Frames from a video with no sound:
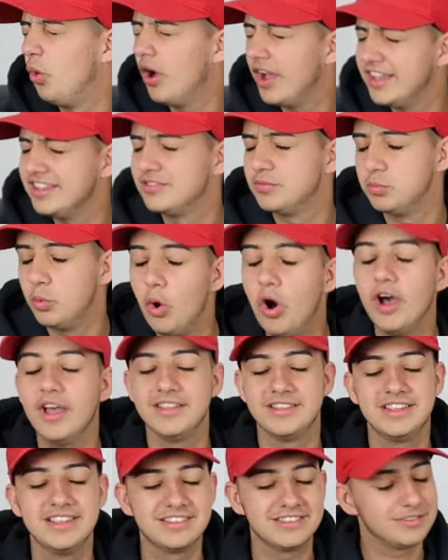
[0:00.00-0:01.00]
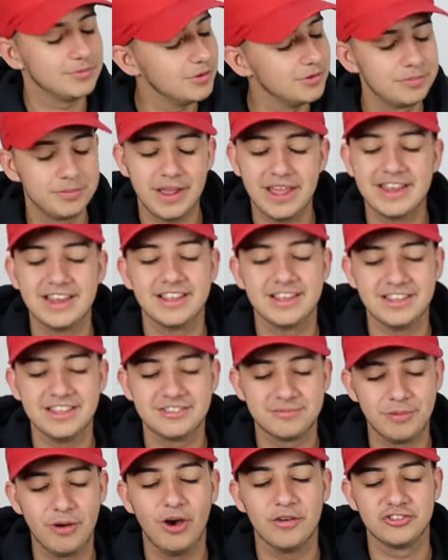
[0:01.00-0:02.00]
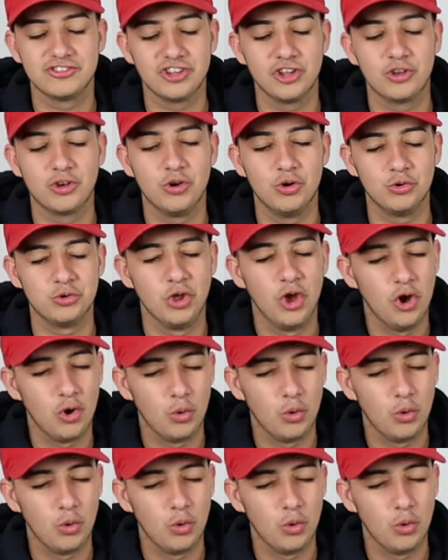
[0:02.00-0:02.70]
We're playing this part of the show called